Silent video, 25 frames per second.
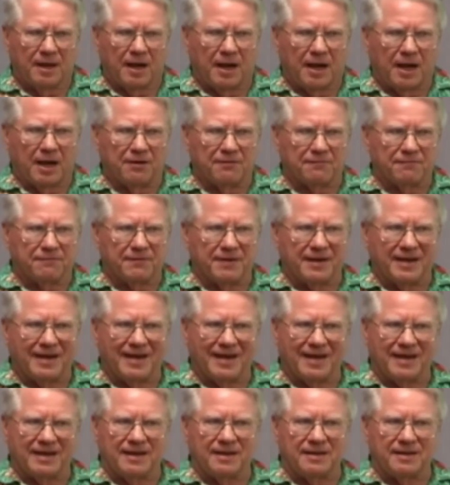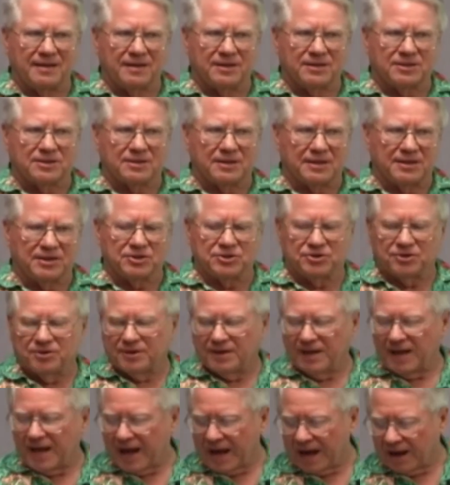of getting this
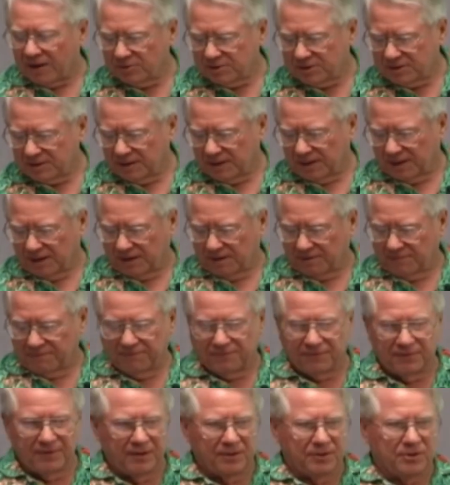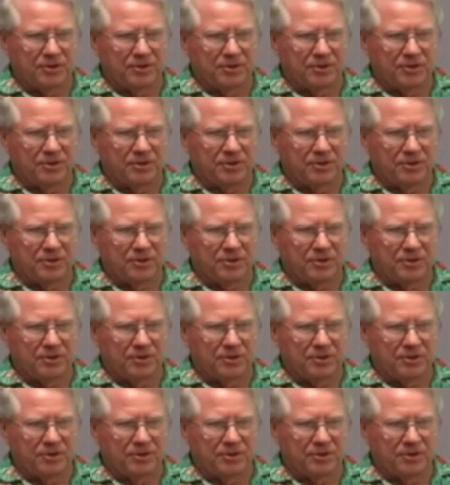lizard out of